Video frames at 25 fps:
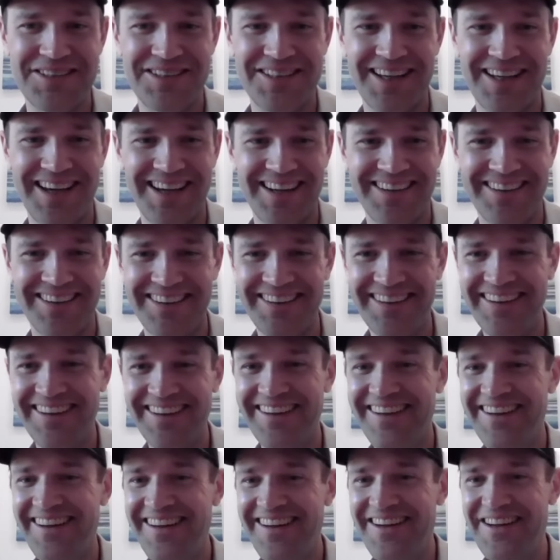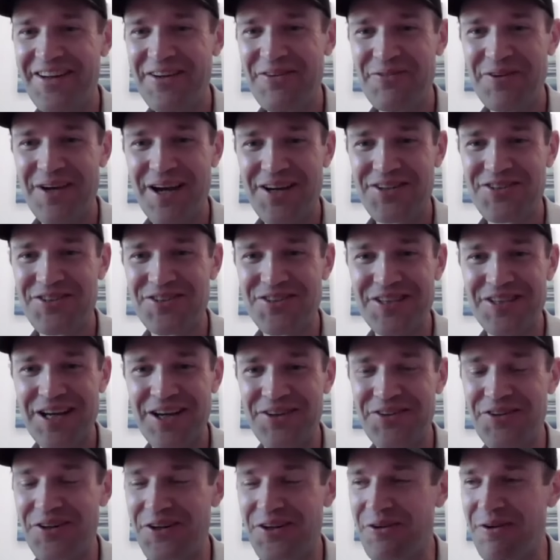said, we actually
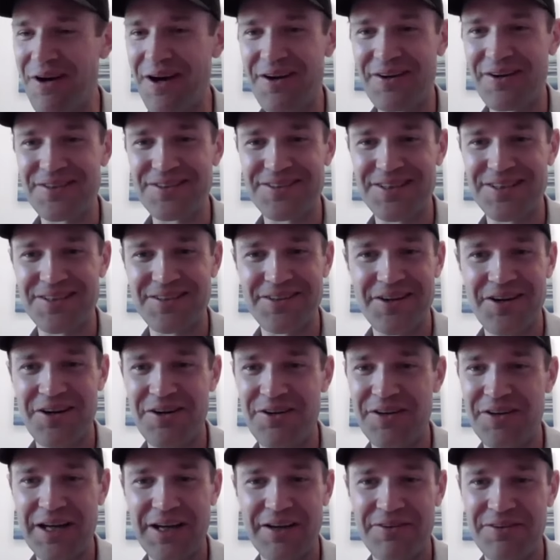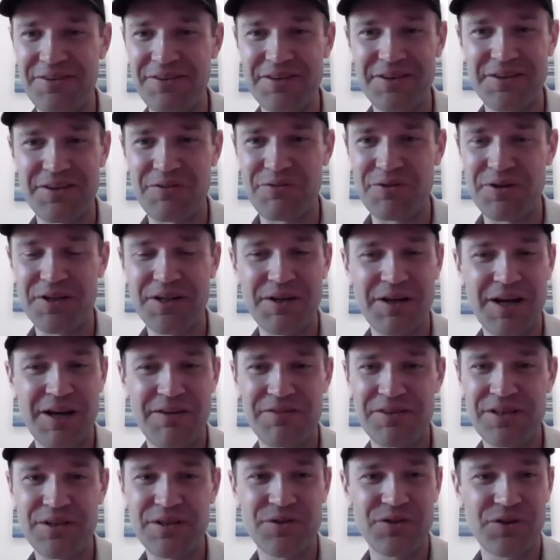held our ground and said, no, like, you know, we're going to
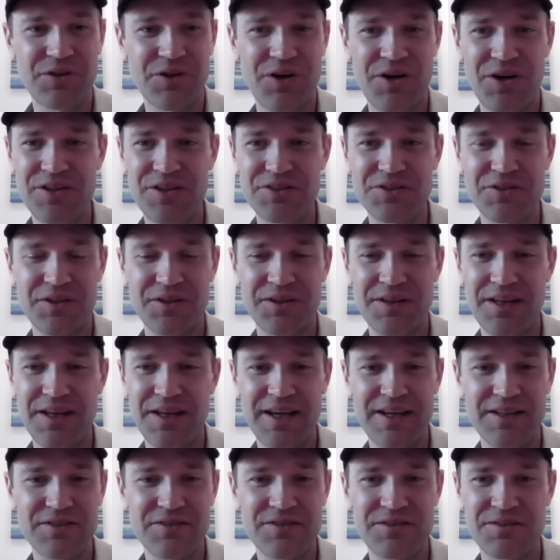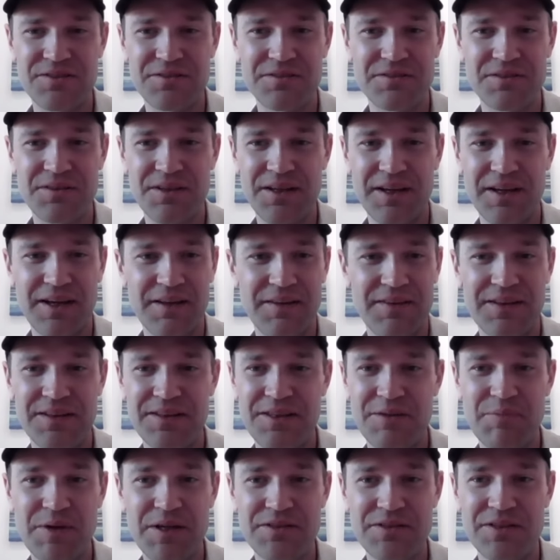have legal costs on this. Like, I think the
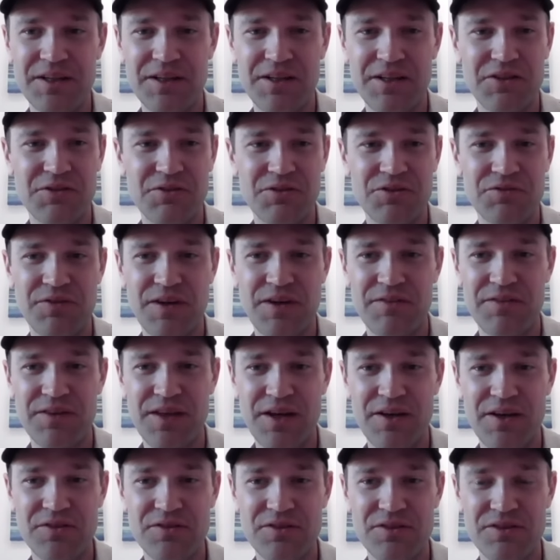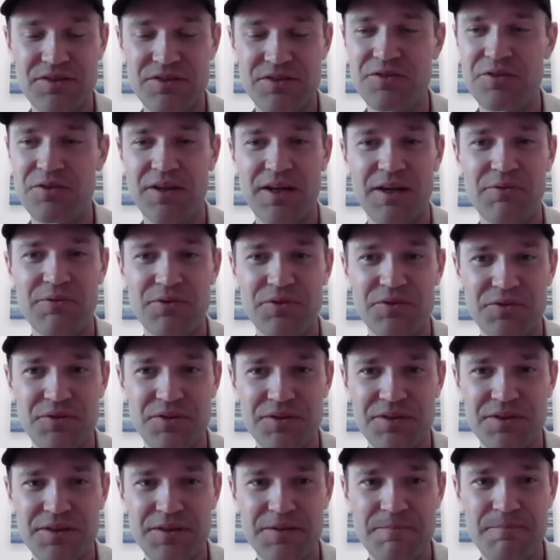best I can do is 5,000. He says, okay, we'll do the
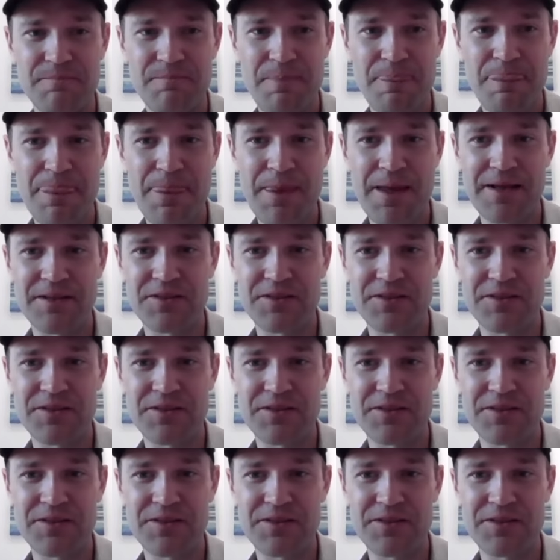deal. Wow. And